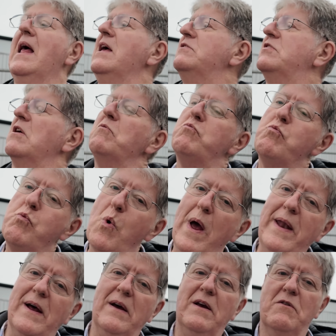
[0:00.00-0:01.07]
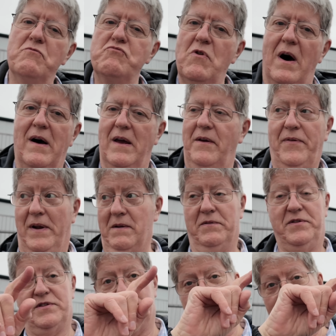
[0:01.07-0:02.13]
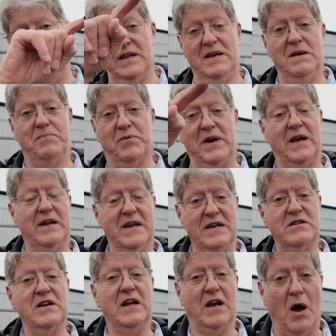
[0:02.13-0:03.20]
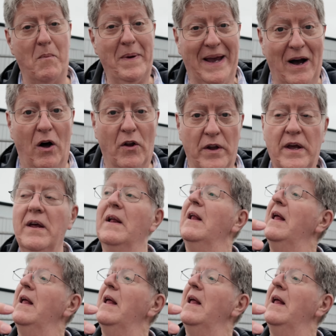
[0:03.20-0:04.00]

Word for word: So when I arrive, I'll see the preconditioning coming on.